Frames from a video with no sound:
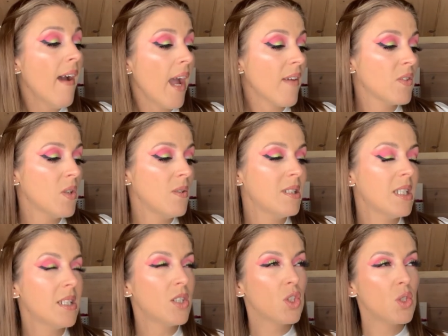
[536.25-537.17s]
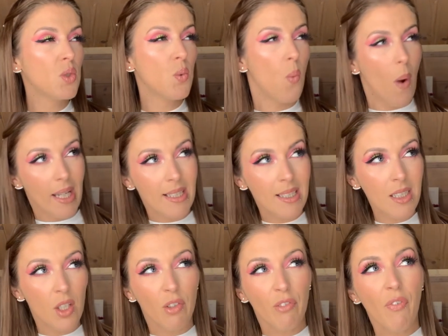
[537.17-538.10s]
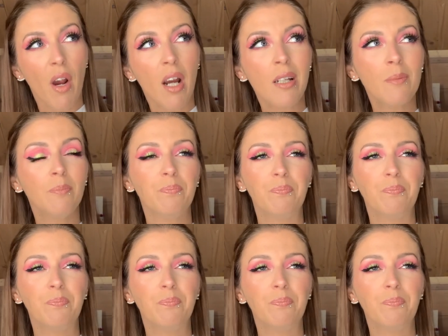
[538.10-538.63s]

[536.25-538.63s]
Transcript: I've used it twice so far.